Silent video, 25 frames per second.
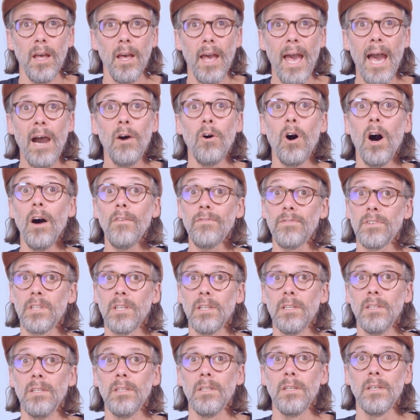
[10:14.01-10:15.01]
How
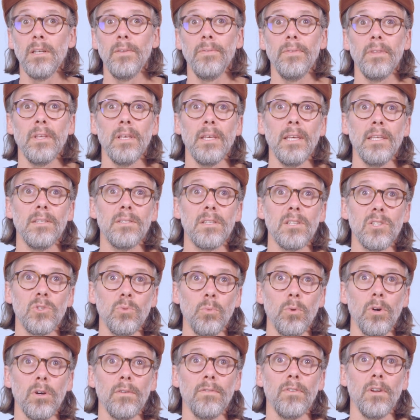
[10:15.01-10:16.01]
often is this
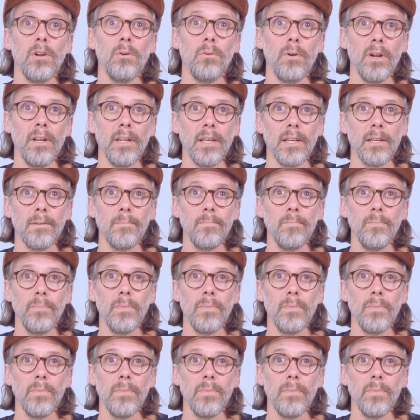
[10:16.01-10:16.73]
workflow running?